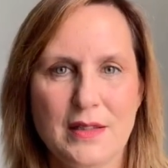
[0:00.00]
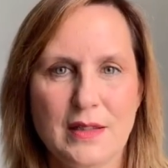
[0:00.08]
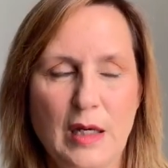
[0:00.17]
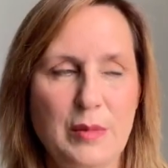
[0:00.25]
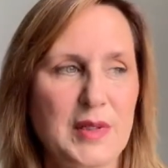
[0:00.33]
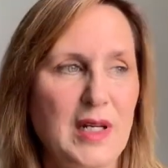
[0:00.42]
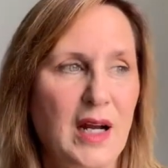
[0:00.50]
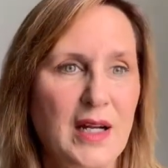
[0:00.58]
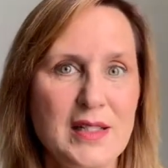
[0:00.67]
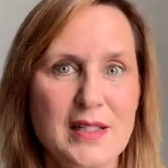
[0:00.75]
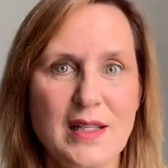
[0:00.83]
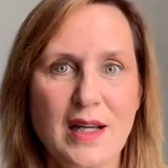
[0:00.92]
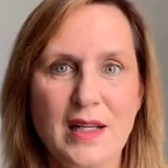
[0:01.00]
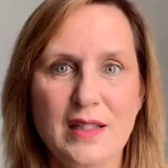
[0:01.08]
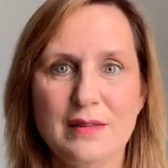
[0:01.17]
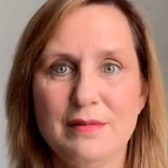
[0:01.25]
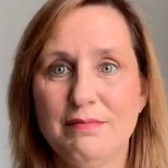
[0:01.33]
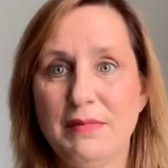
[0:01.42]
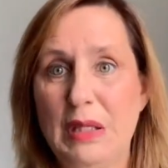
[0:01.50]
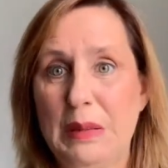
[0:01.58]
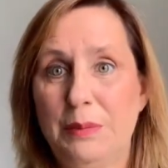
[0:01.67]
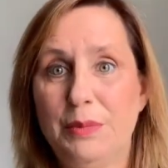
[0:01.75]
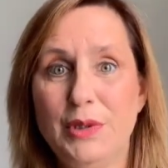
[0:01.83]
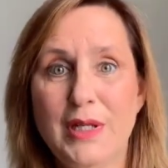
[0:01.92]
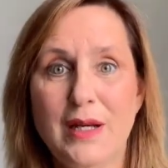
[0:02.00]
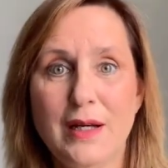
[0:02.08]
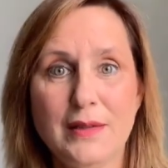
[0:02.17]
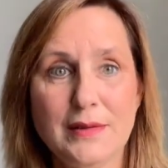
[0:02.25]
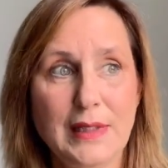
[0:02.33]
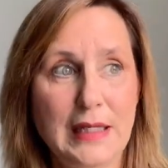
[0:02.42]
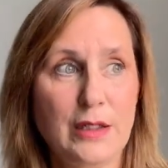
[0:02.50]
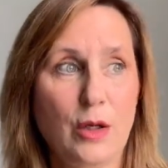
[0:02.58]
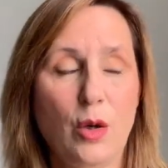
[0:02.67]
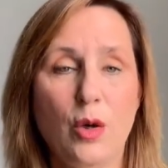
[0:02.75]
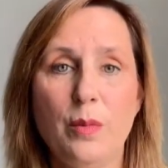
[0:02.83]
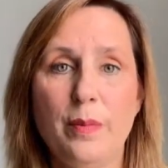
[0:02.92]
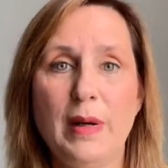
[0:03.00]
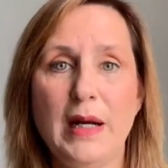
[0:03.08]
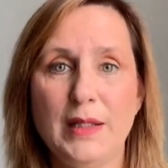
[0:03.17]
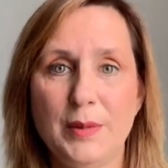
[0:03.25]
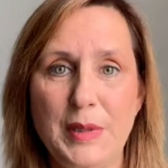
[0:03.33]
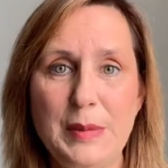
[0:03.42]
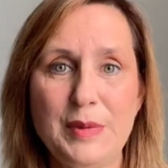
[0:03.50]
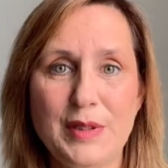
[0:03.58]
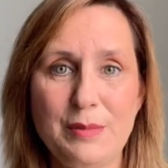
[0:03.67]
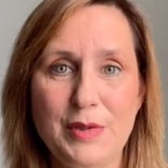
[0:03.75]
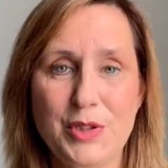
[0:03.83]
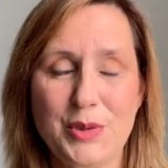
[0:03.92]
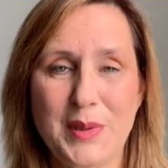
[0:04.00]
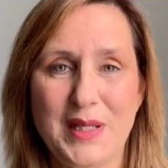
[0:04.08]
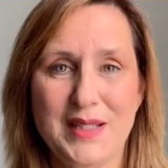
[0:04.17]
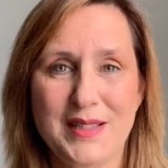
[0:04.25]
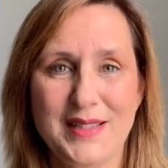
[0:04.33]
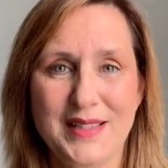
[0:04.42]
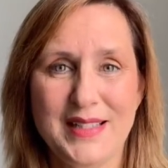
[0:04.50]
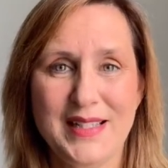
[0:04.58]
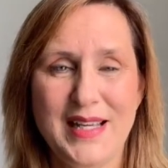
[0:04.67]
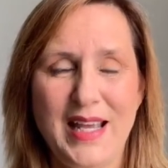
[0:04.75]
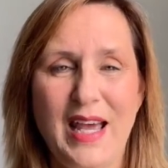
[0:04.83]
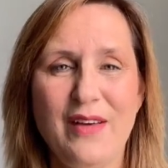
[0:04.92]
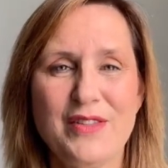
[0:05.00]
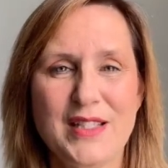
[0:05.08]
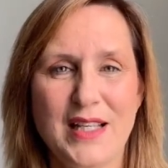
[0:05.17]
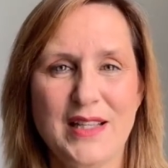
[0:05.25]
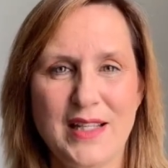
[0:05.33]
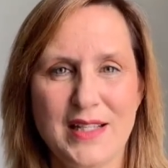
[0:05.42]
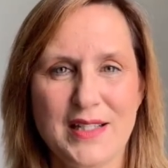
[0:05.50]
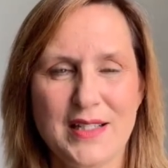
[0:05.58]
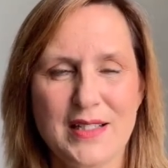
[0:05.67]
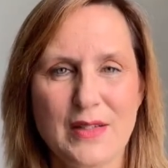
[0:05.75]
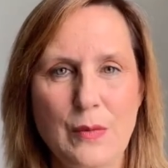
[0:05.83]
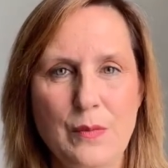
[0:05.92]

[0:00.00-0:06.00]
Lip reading: Albert Einstein, Buddha, and a whole pile of people in between have said this